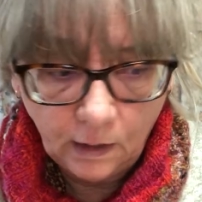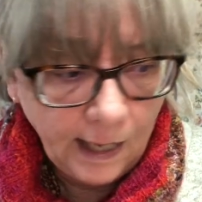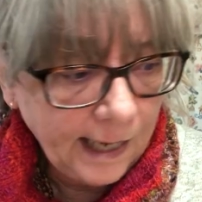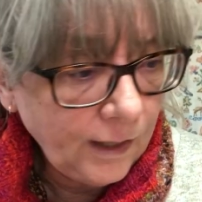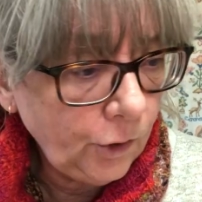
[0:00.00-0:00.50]

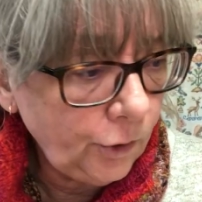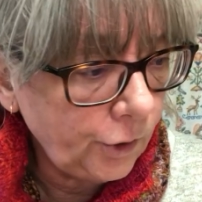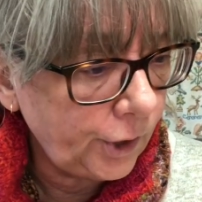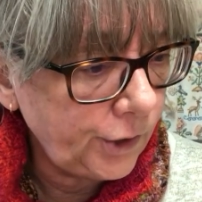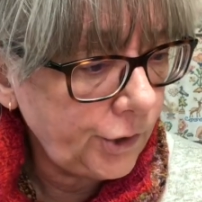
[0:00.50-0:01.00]
I
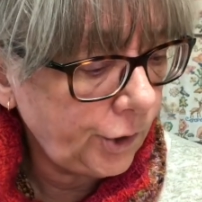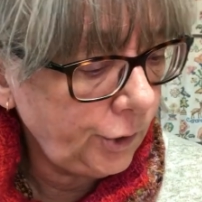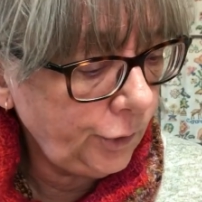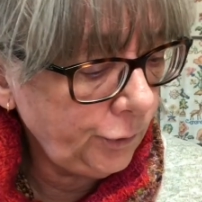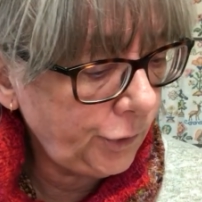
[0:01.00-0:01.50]
learned a
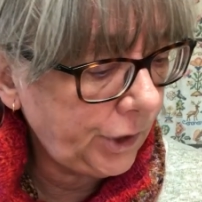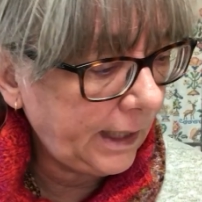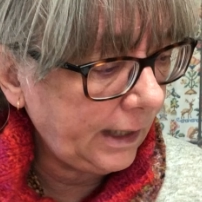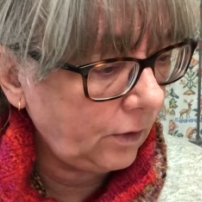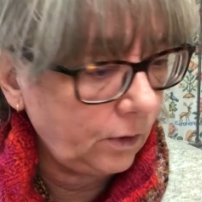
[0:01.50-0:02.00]
new
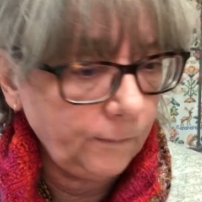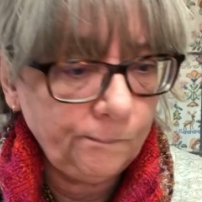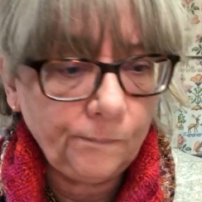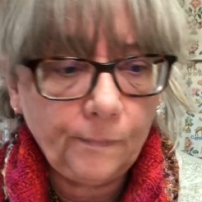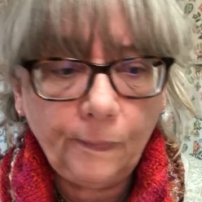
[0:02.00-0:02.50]
skill
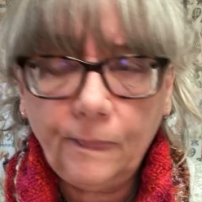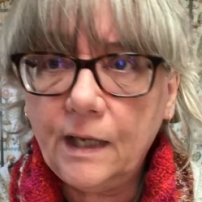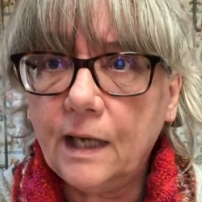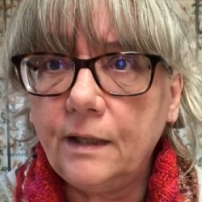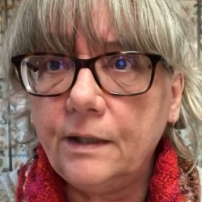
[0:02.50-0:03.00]

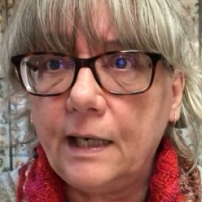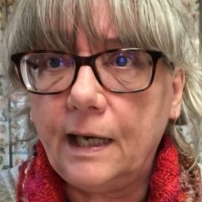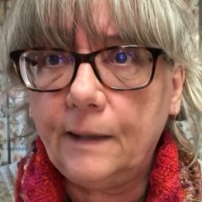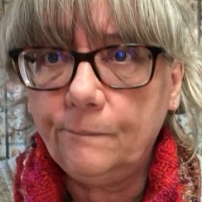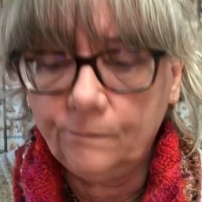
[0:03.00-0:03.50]
the other
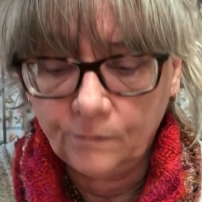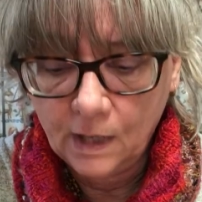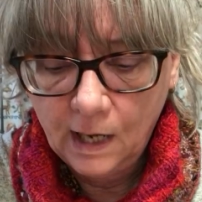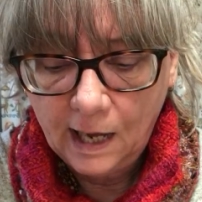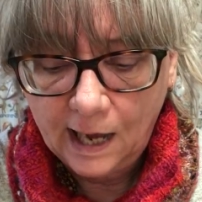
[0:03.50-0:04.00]
day.
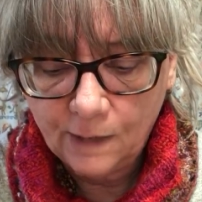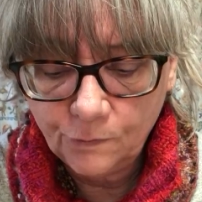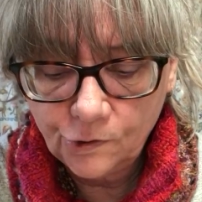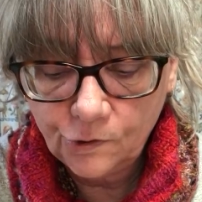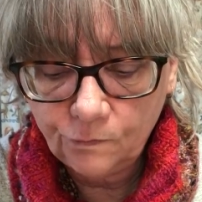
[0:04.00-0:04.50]
I
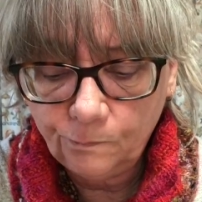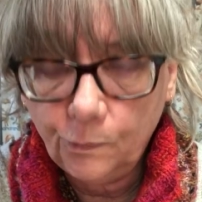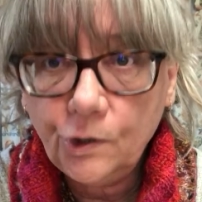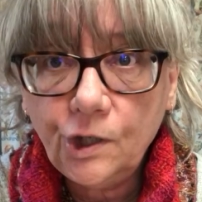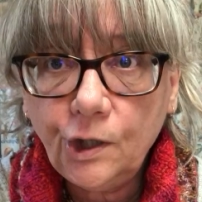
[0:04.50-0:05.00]
was
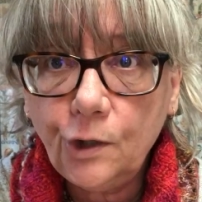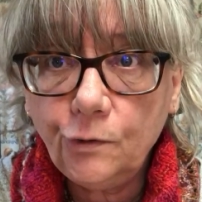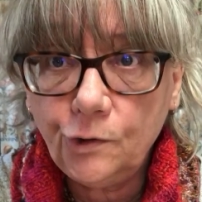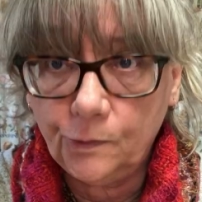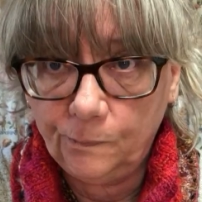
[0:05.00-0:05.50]
watching
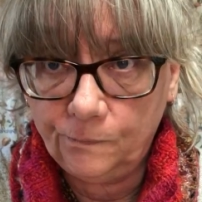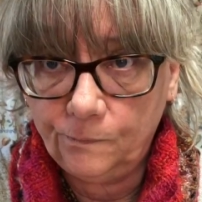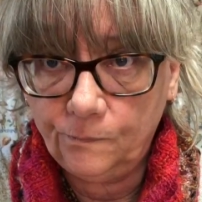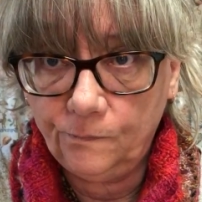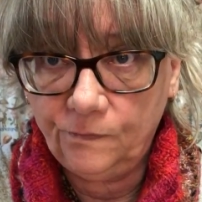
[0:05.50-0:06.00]
YouTube
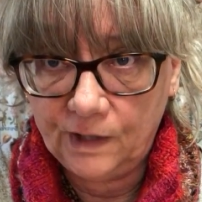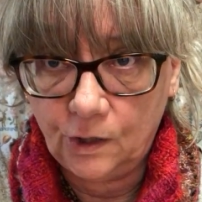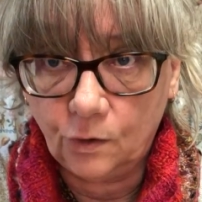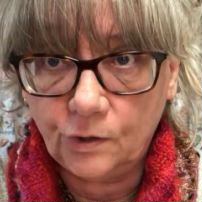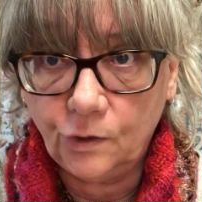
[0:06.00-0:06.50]

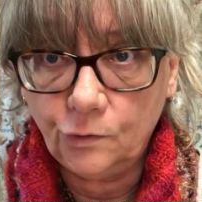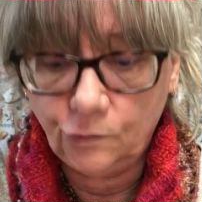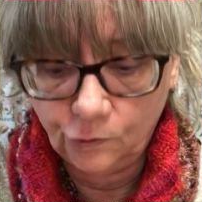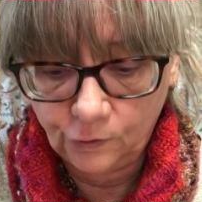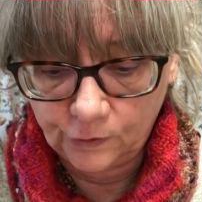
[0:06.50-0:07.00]
videos and
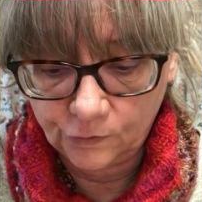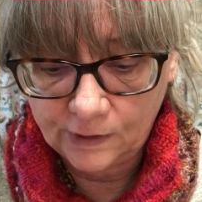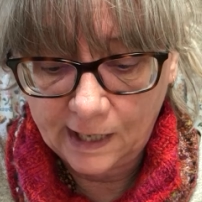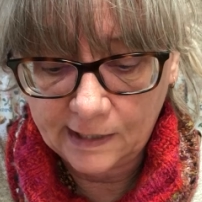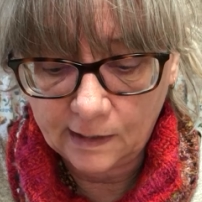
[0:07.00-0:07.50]
tutorials,
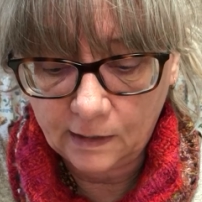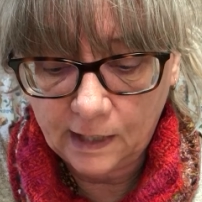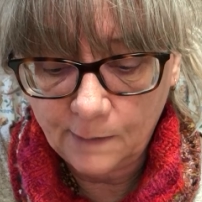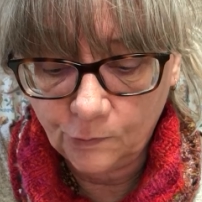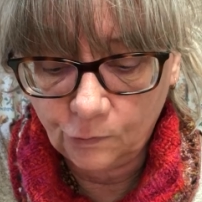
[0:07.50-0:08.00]
and I
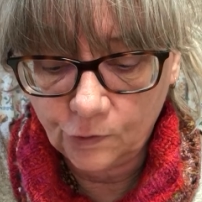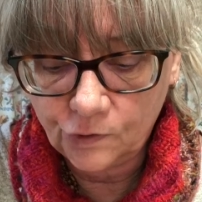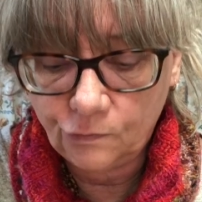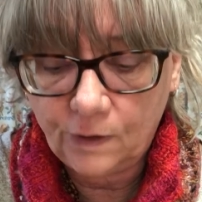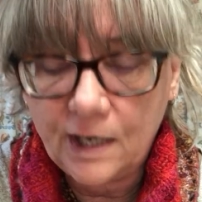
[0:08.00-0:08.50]
came across
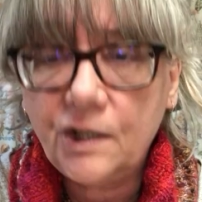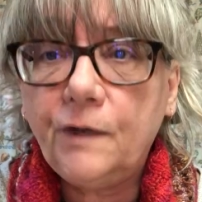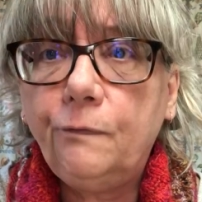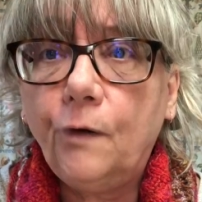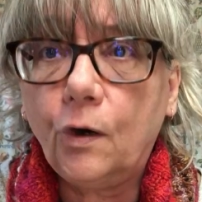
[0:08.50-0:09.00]
Tracie
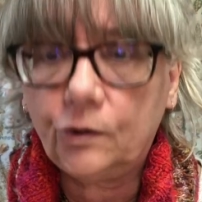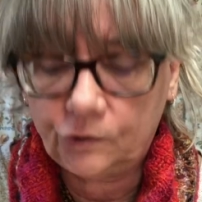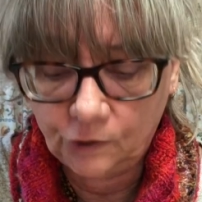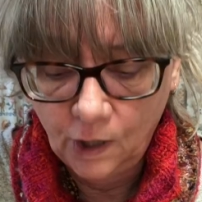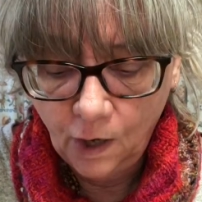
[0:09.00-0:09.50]

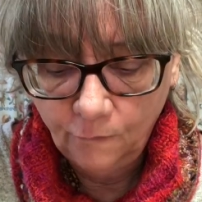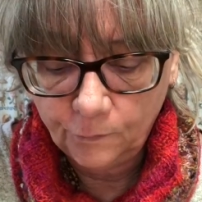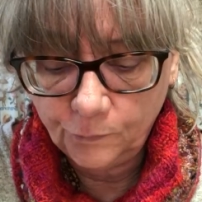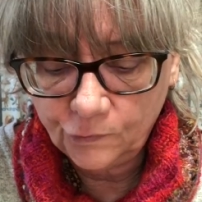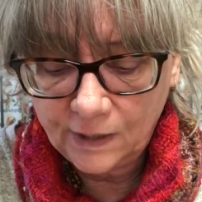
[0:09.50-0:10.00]
Fox
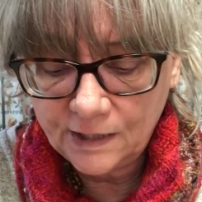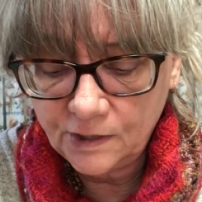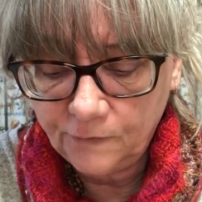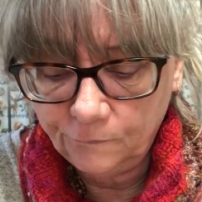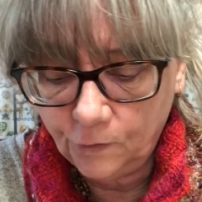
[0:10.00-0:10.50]
from
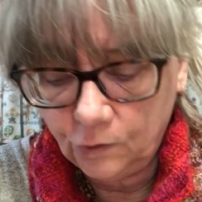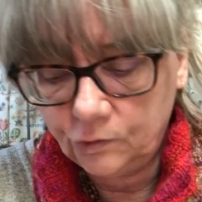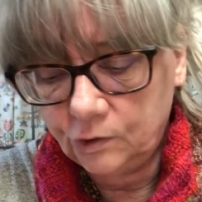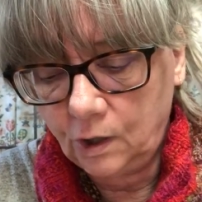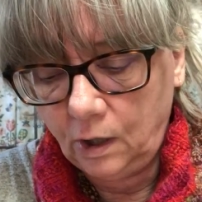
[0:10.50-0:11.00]
Tracie
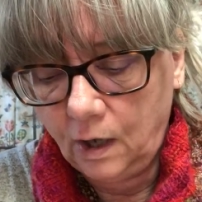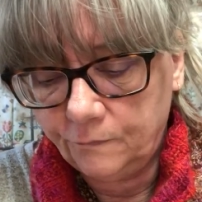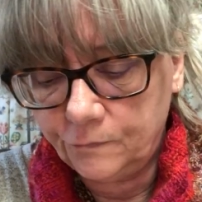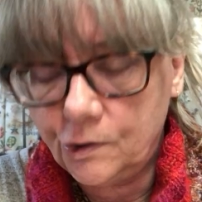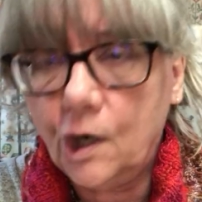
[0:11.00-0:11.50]
Fox
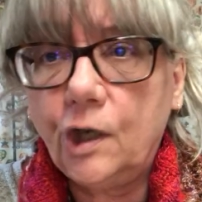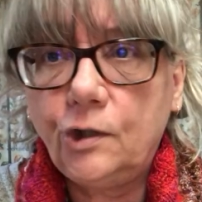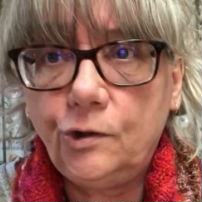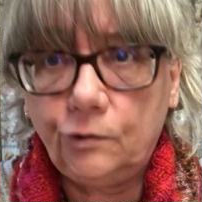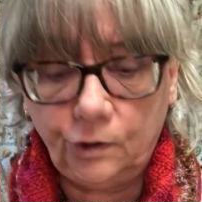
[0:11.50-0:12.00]
LoveJunk
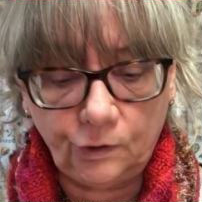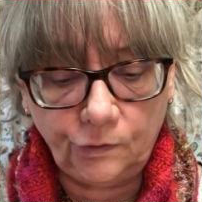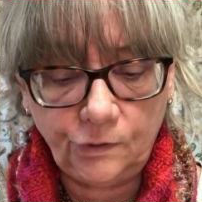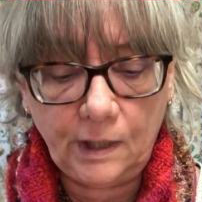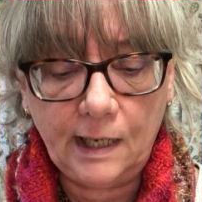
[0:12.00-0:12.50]

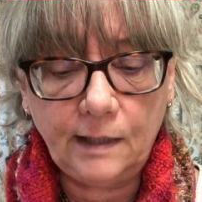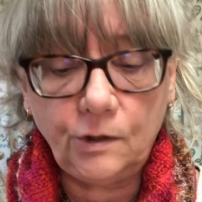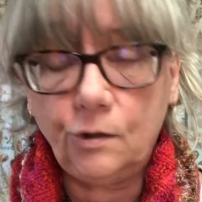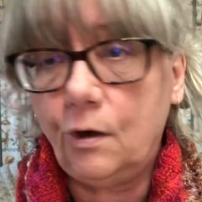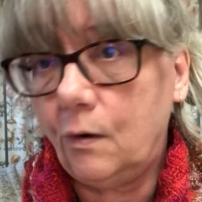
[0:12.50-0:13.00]
journals. And
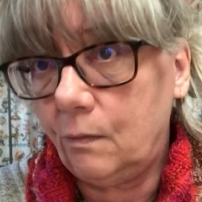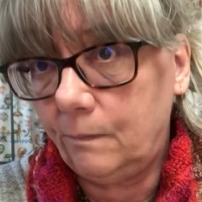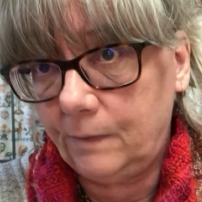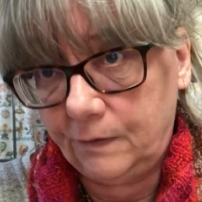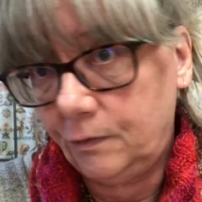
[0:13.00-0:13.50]
you know,
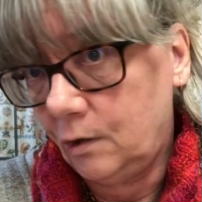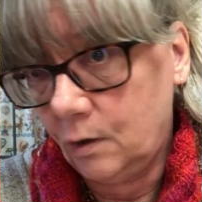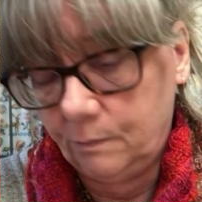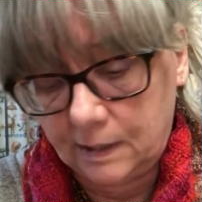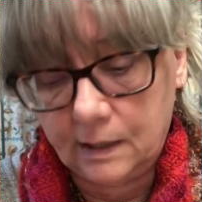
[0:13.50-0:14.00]
if you know
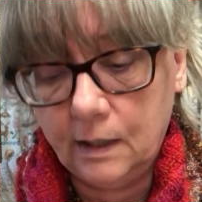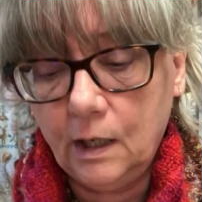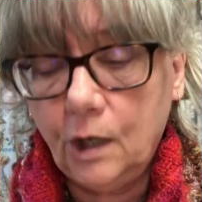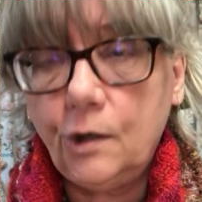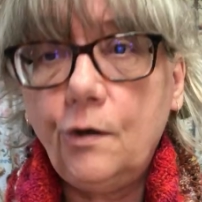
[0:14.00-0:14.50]
me,
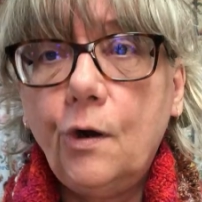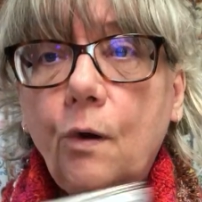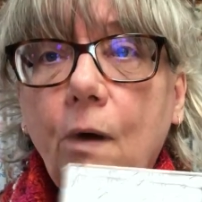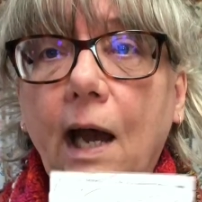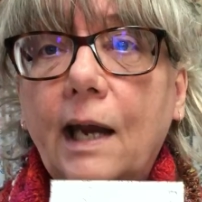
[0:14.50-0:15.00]
you
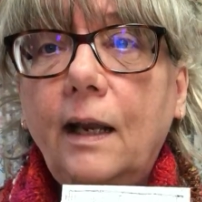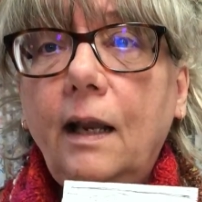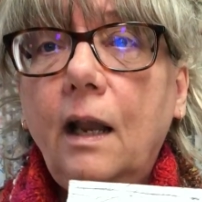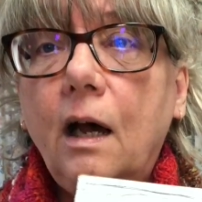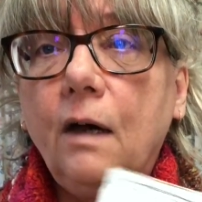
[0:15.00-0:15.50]
know I
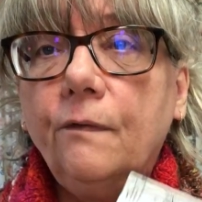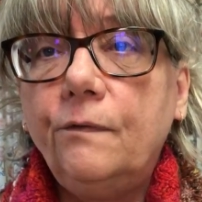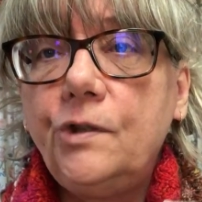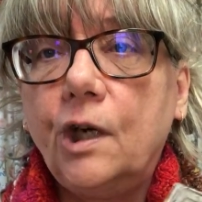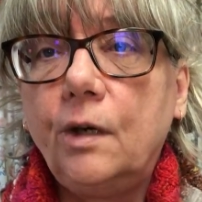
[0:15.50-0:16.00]
love
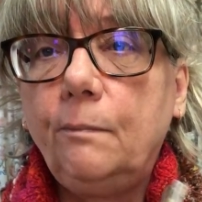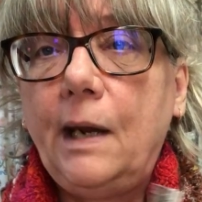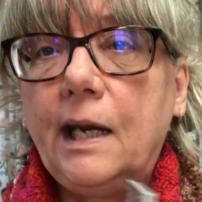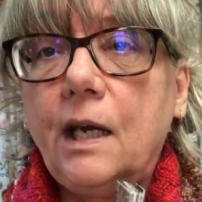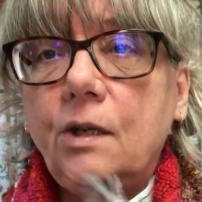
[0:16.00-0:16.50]

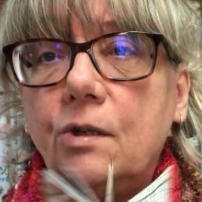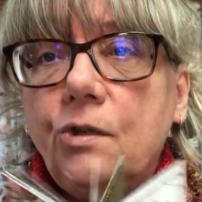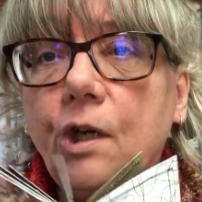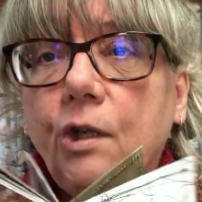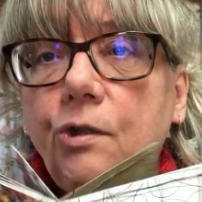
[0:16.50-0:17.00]
making
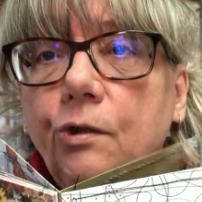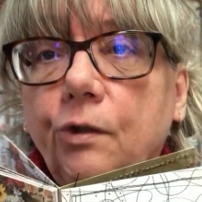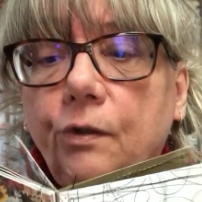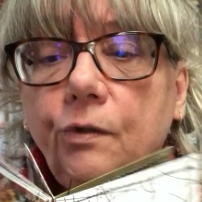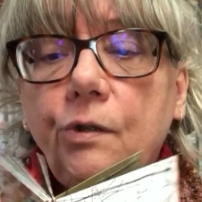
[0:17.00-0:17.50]
junk
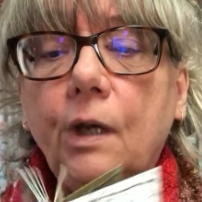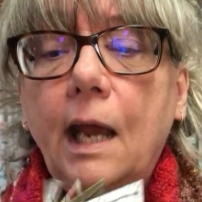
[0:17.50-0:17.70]
journals.